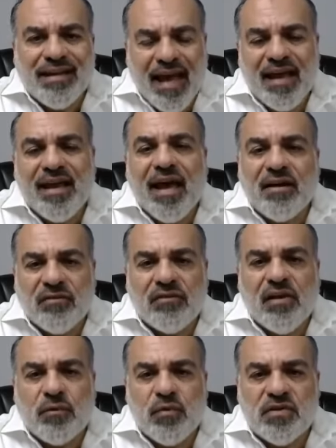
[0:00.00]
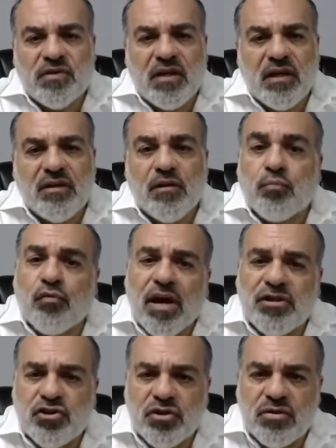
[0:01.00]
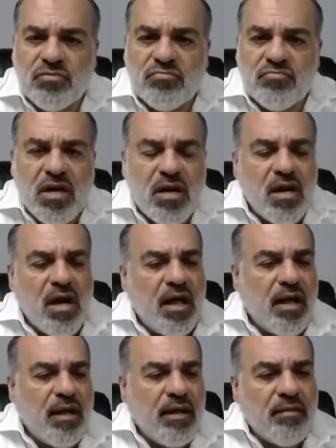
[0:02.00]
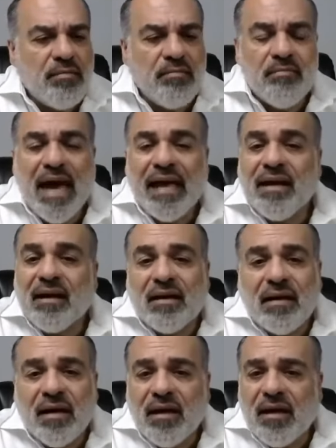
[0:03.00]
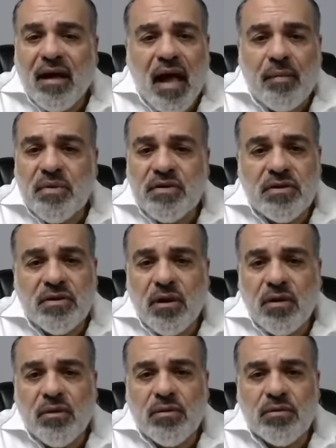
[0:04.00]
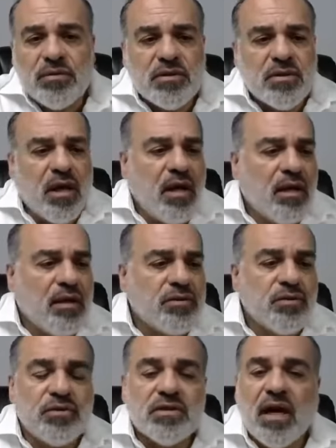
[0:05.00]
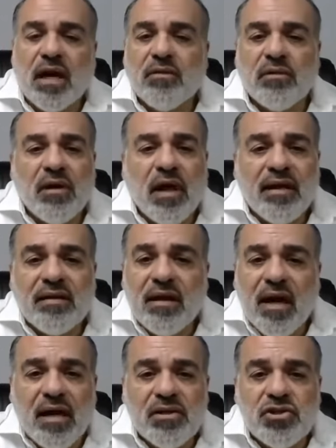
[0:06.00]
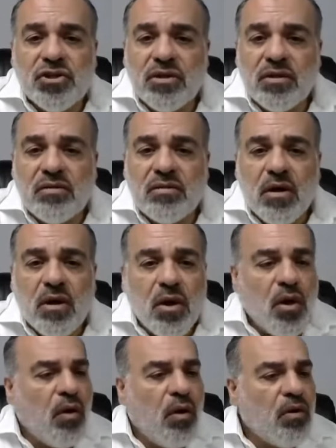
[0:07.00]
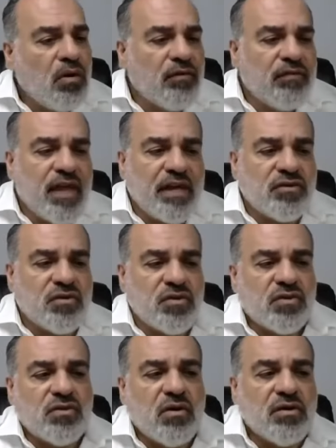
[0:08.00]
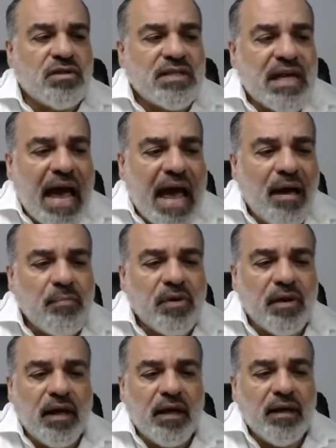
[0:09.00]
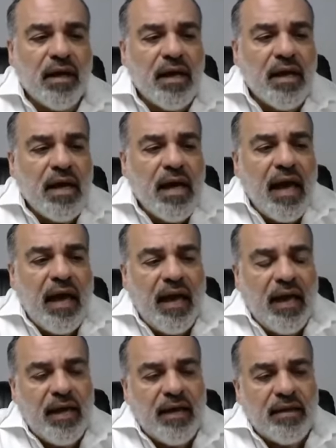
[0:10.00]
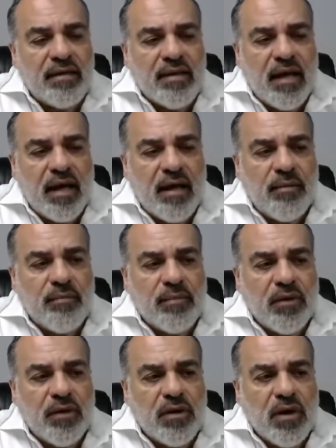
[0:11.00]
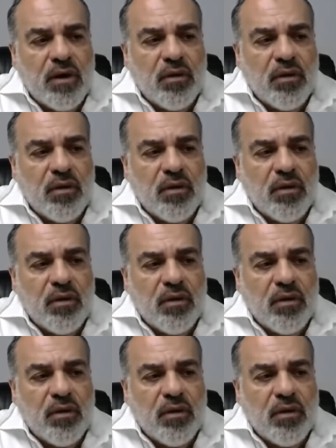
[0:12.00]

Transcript: the headaches that we see, depression, manic episodes, suicidal ideation, all of that just starts happening. And, you